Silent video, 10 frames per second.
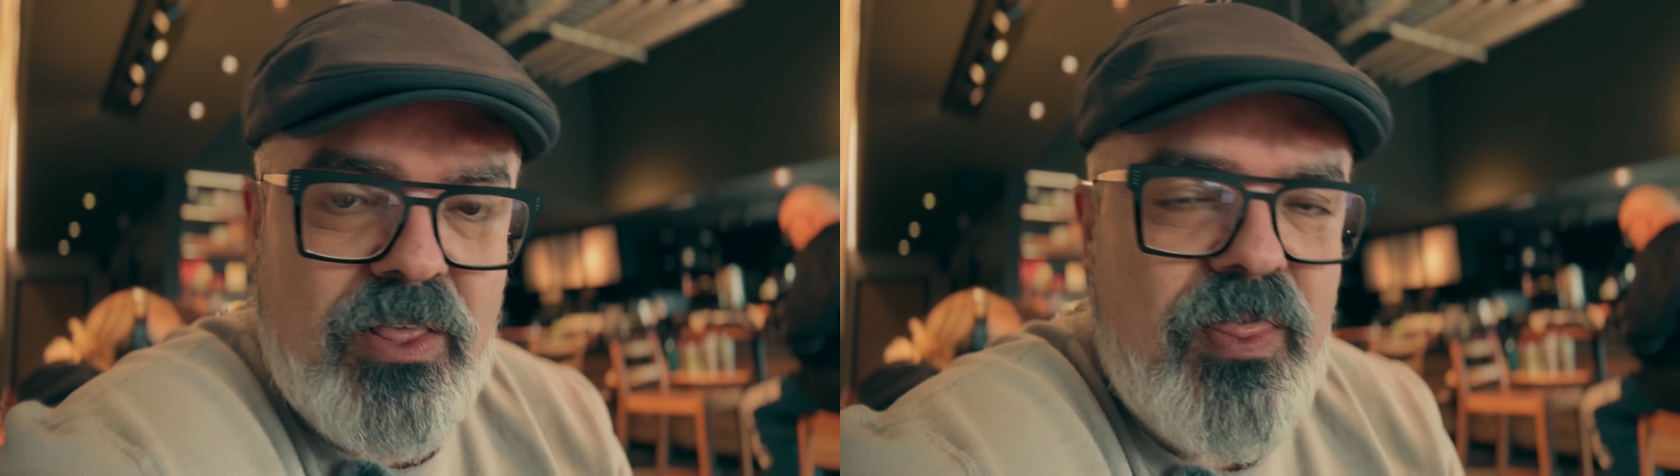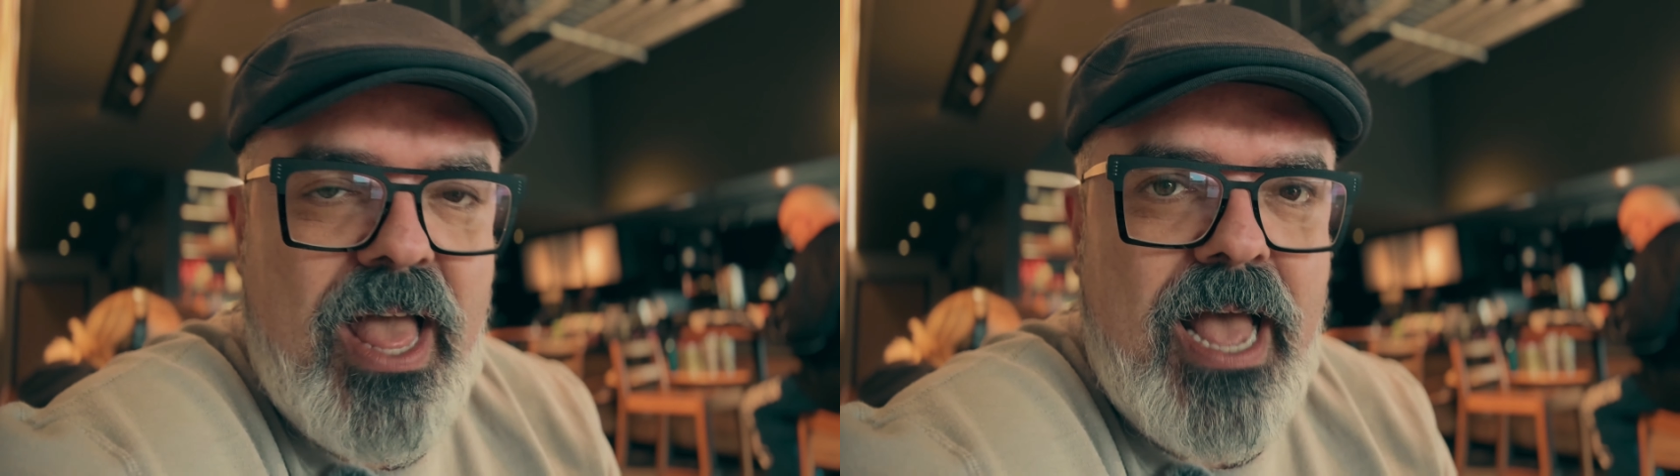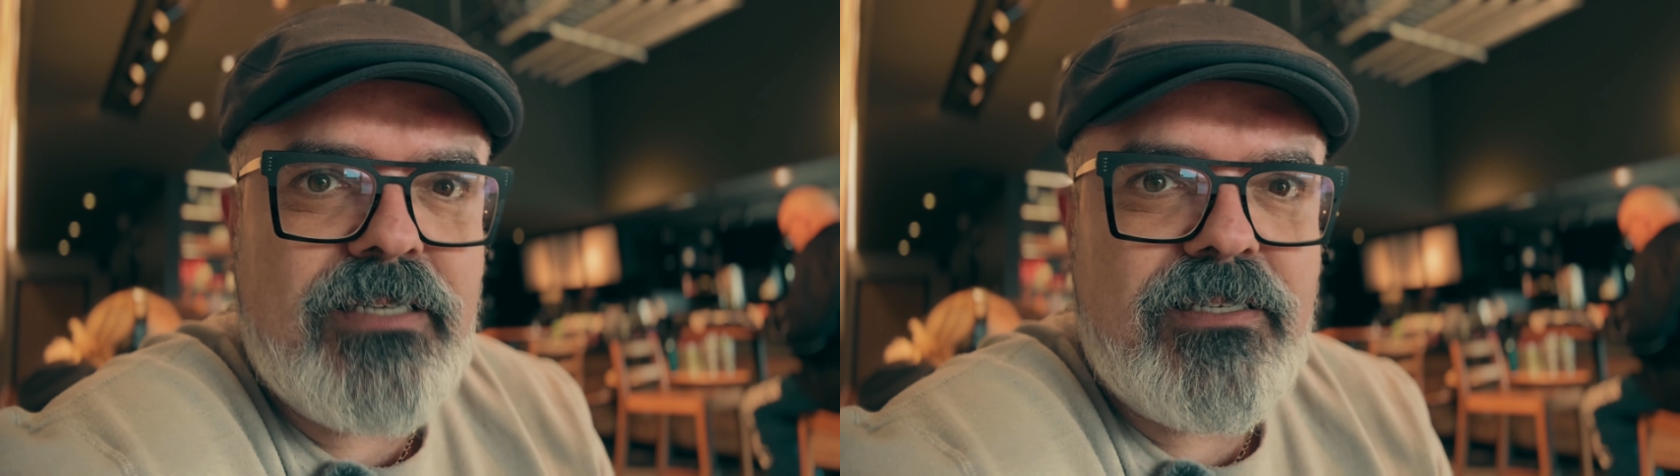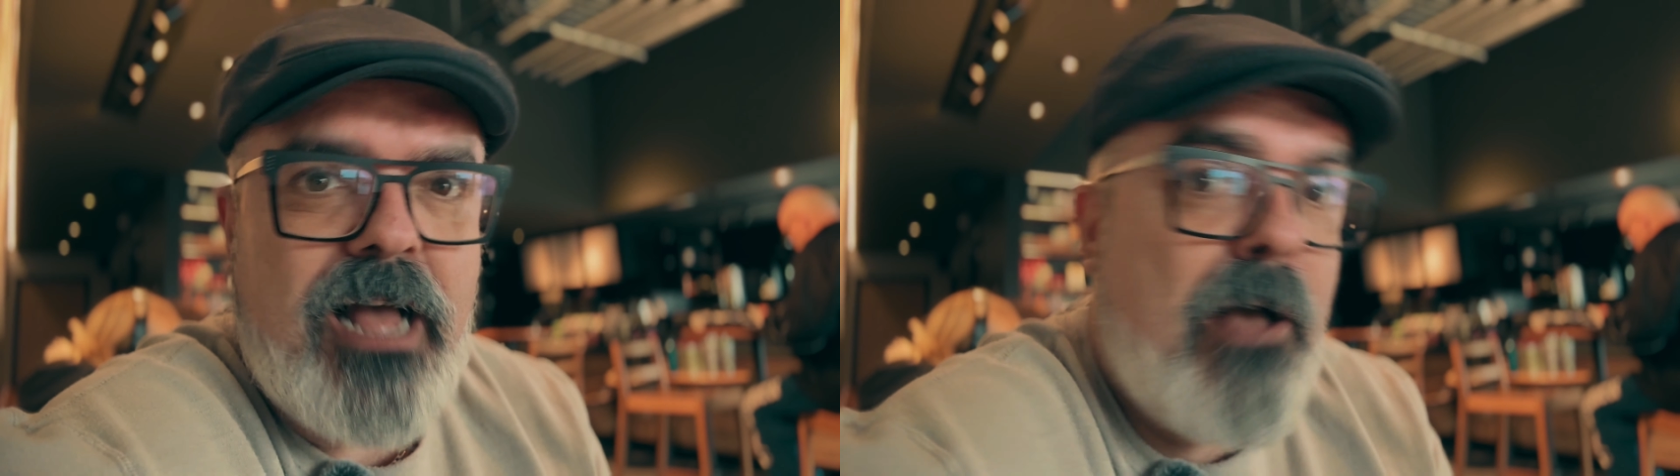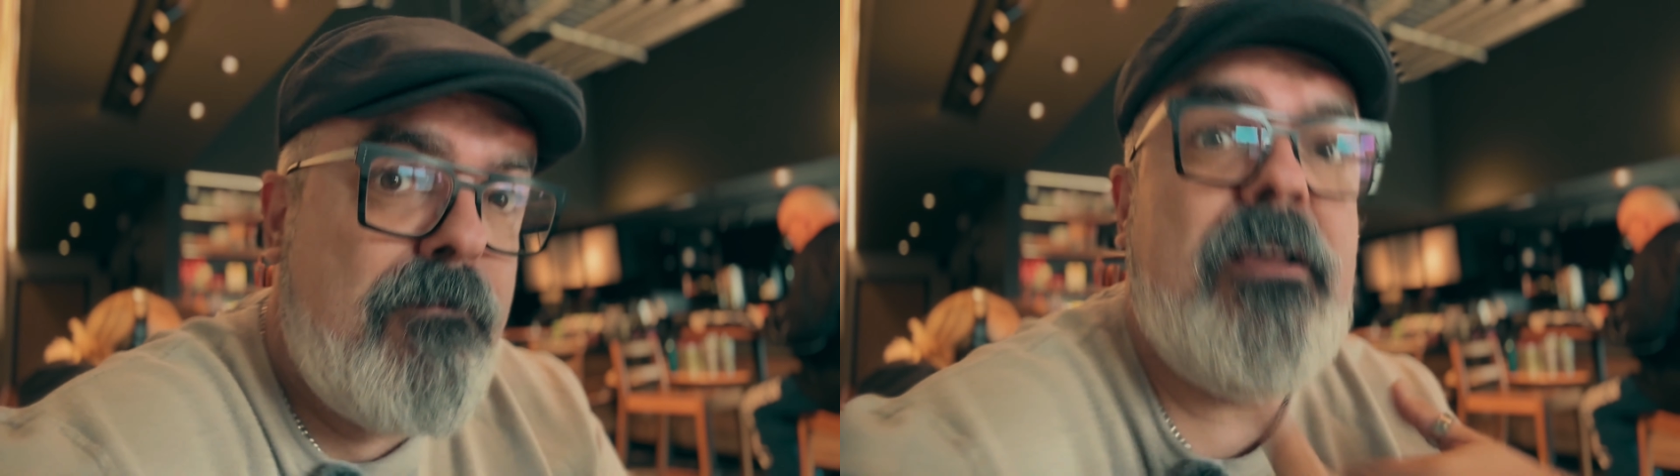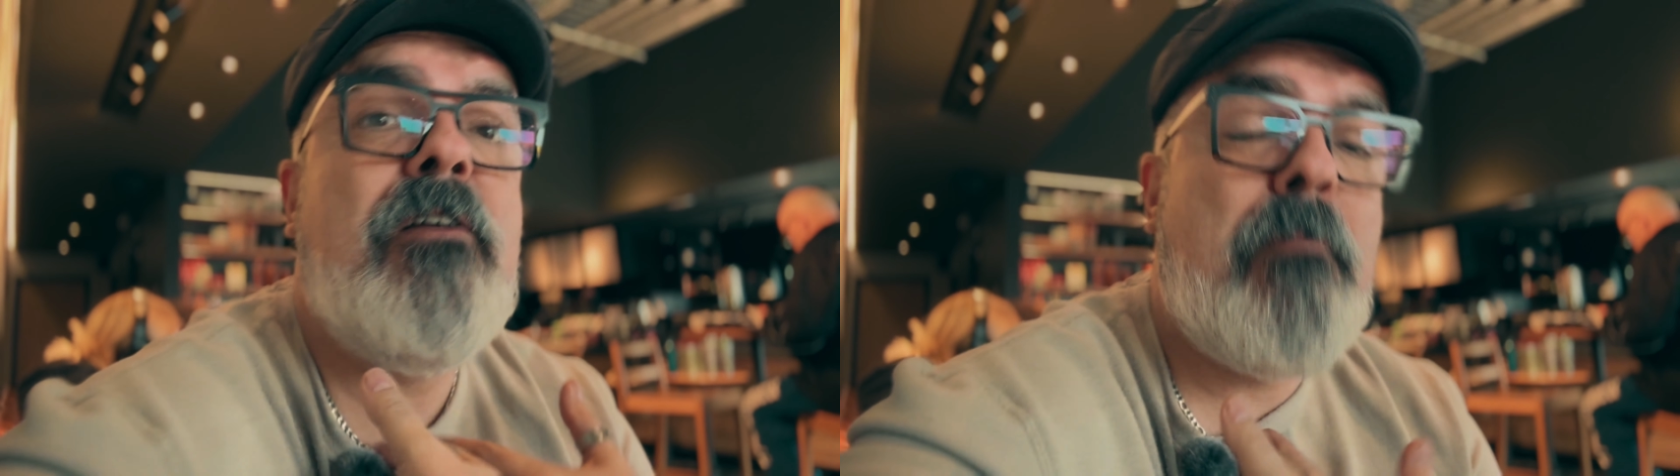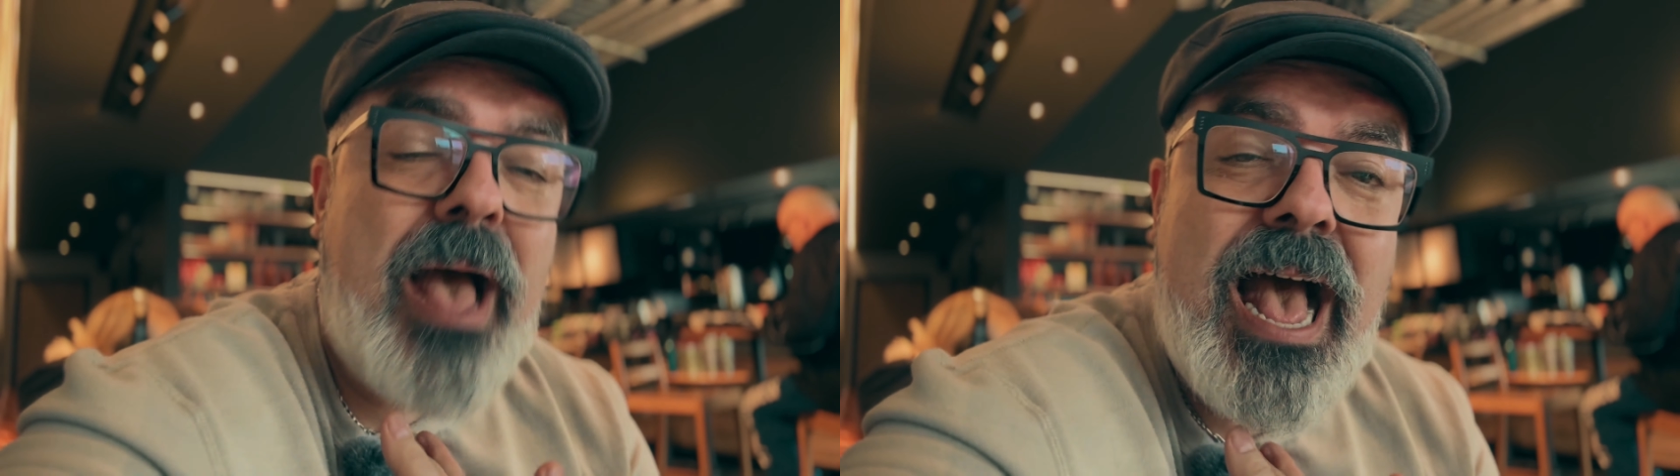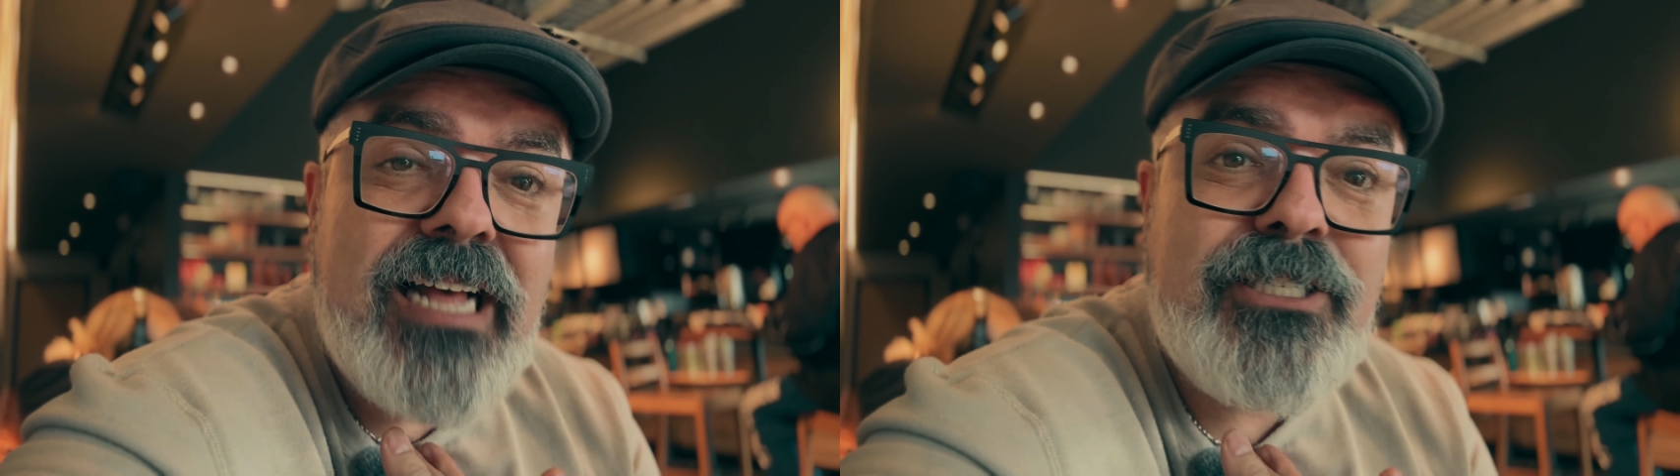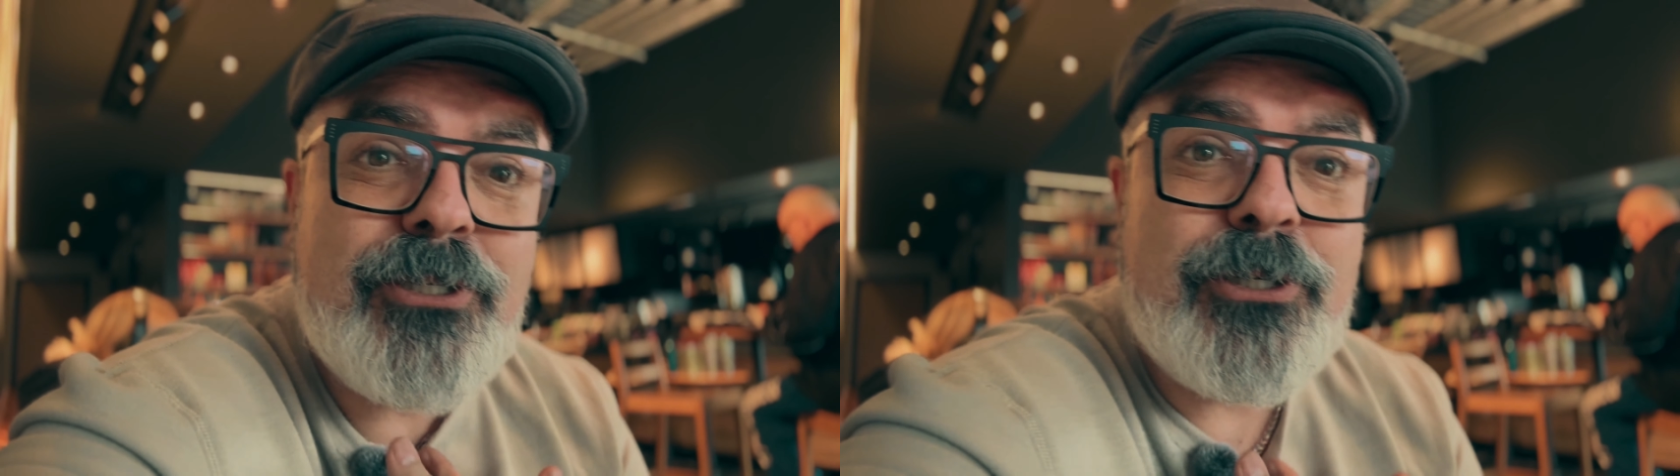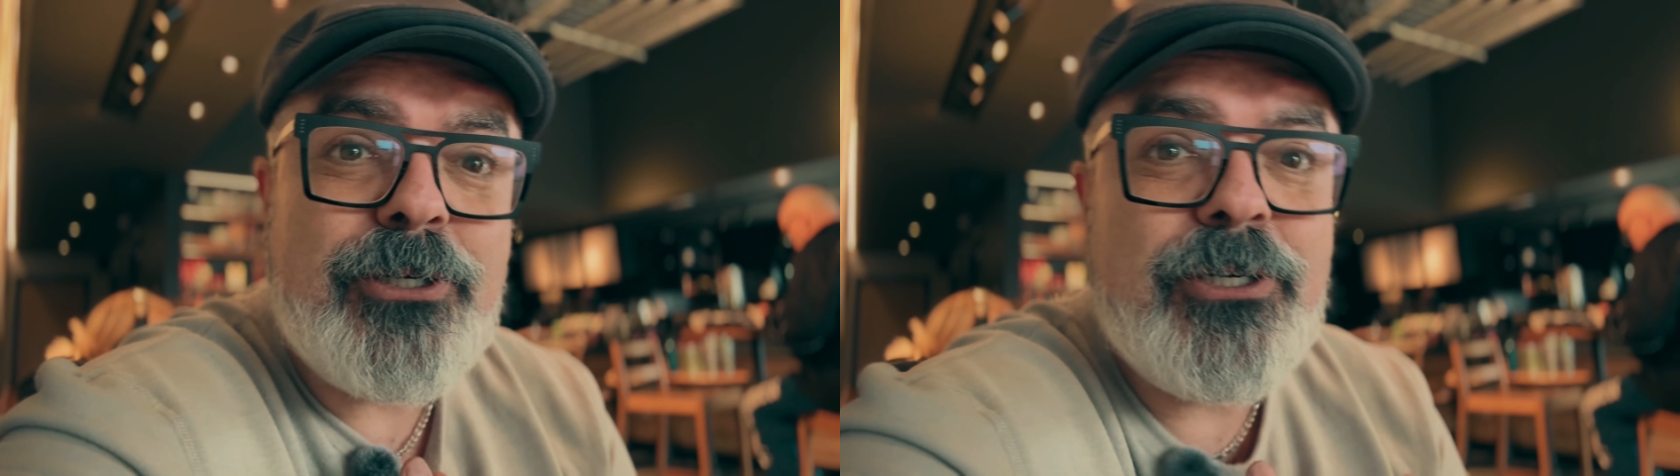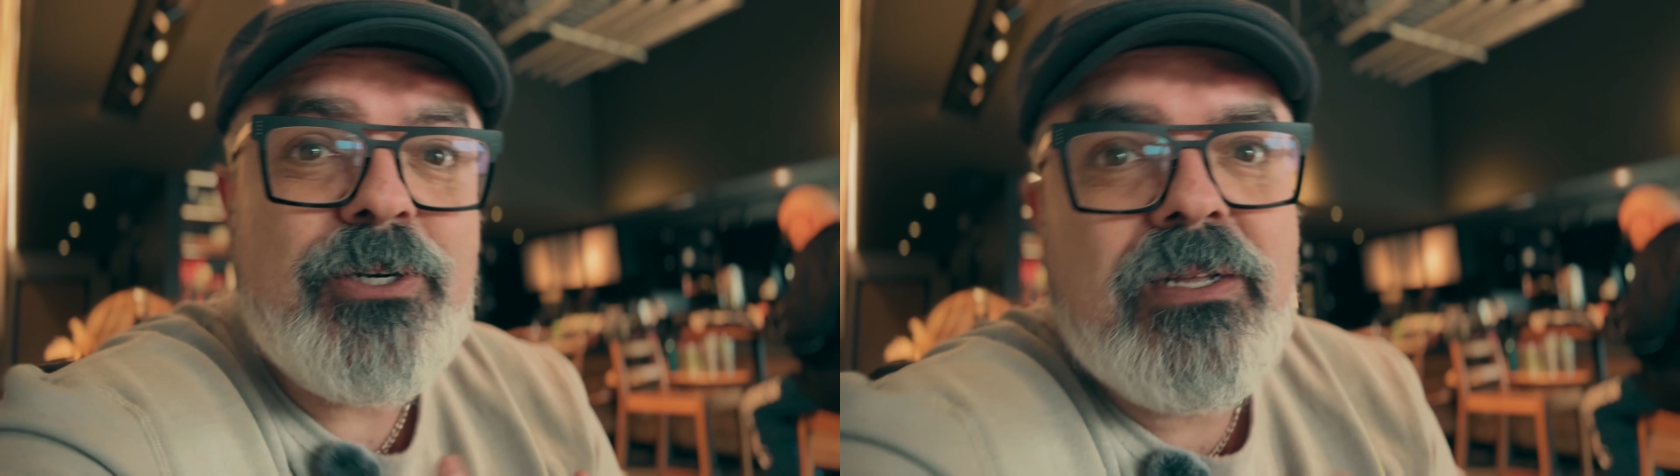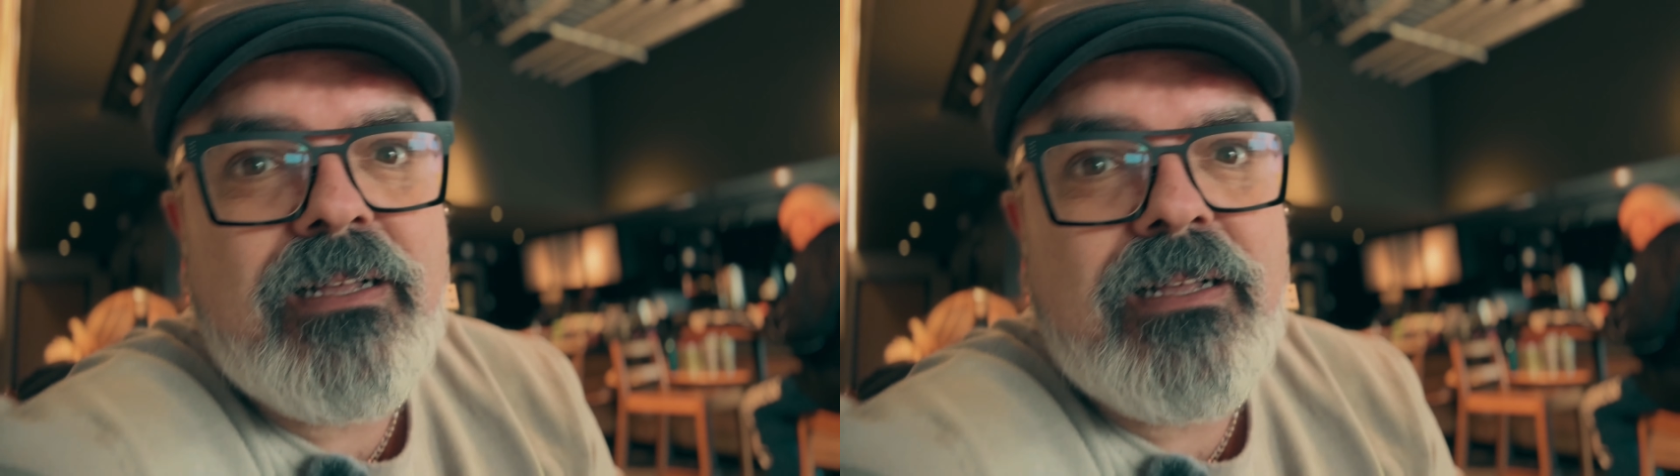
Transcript: that a fellow pastor